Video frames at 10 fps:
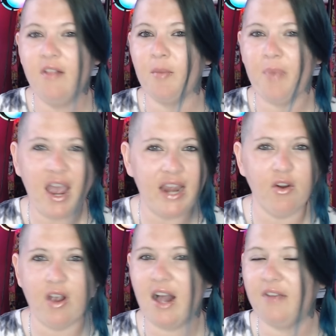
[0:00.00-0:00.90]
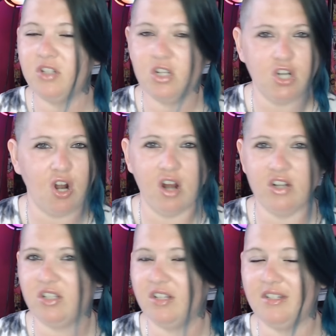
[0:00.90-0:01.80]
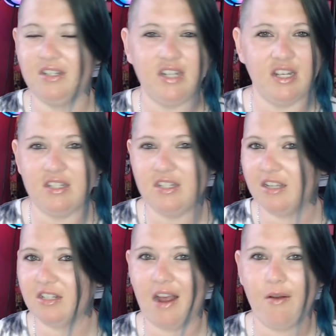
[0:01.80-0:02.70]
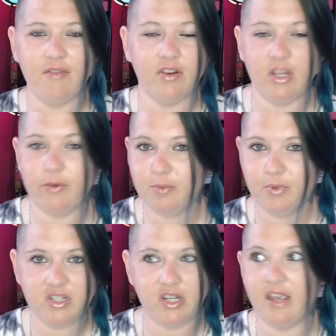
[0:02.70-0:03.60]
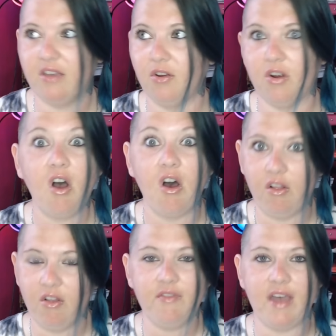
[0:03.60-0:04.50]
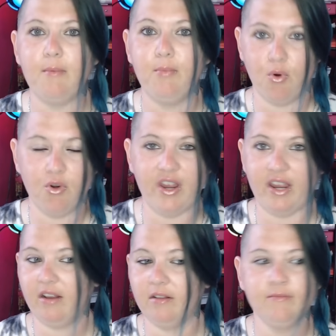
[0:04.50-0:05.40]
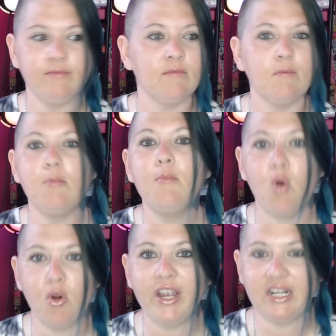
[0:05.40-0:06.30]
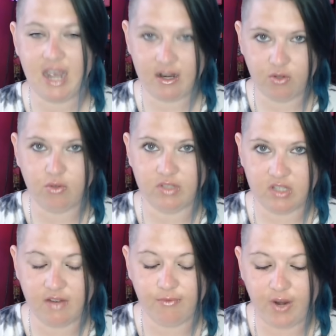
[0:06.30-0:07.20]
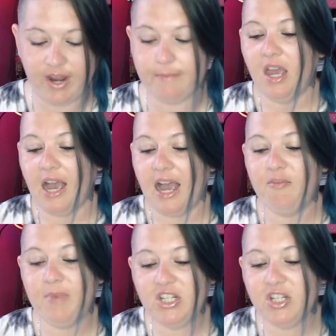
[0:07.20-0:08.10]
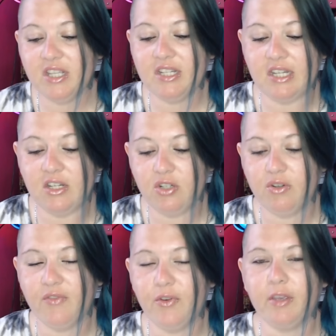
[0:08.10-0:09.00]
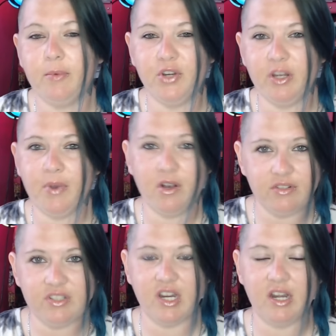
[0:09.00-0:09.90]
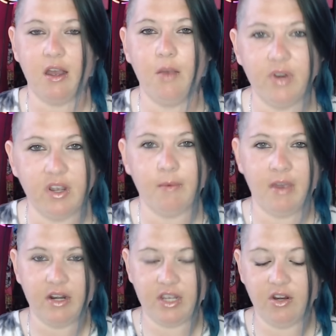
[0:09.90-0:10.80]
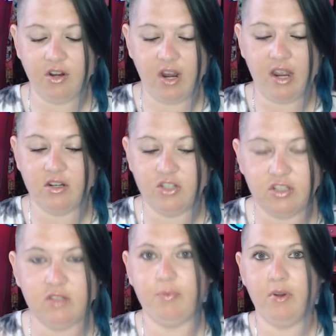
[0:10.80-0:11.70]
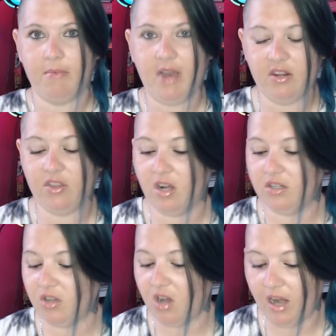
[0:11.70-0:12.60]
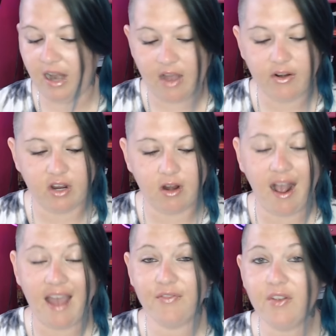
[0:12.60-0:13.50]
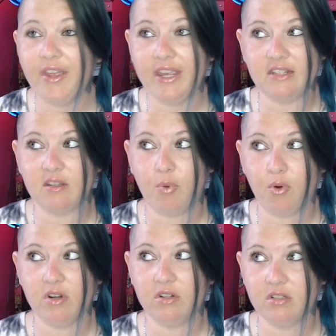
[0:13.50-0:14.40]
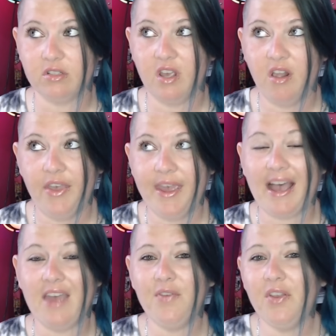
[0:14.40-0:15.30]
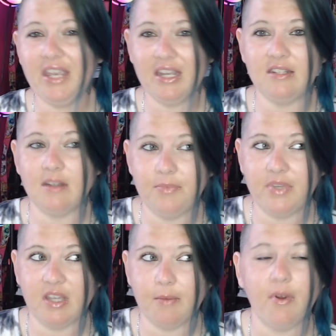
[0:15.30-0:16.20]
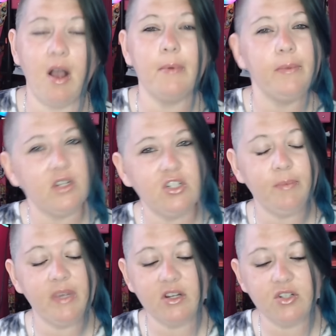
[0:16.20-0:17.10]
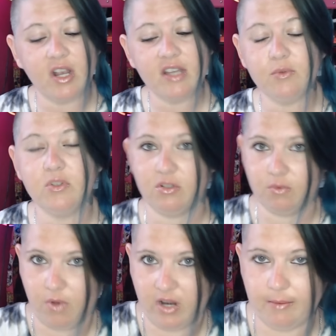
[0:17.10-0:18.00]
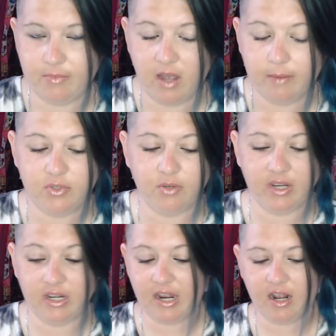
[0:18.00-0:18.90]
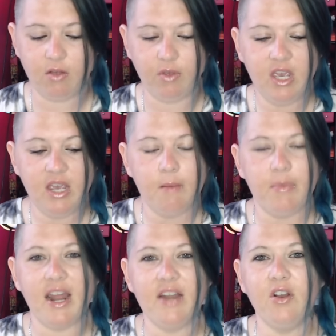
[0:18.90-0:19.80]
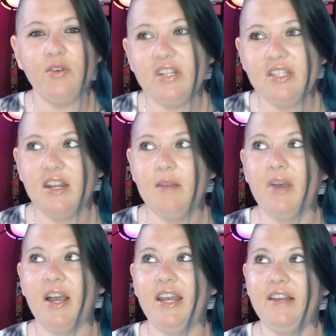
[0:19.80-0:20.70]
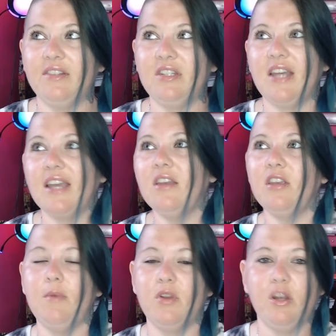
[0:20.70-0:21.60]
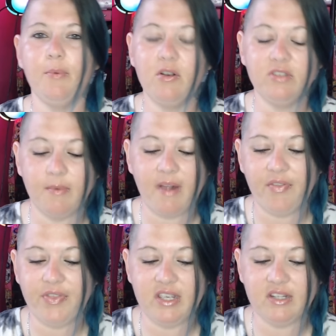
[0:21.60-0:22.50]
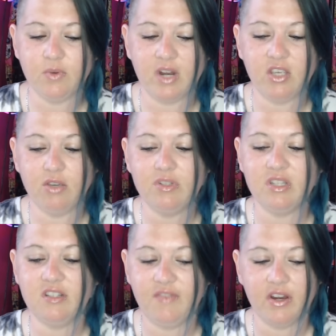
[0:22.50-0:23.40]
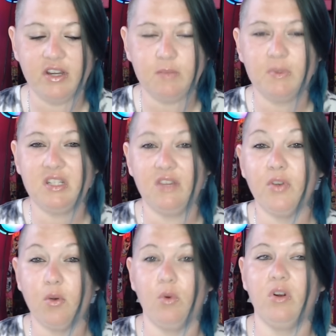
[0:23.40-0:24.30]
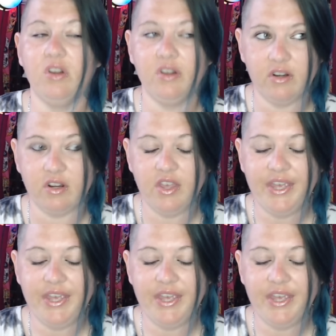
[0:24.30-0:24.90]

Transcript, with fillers: the pie graphs, the charts, the statistics, how everything was put together, all of that boring technical stuff, right? I've mentioned this in 2 different community posts, and now I want to come out here and just put my thoughts on it out here. I feel like it's important. I feel like it's something that probably should be addressed, which is what I'm doing now. But I noticed that in my 2nd community post about this, when I used this very specific word,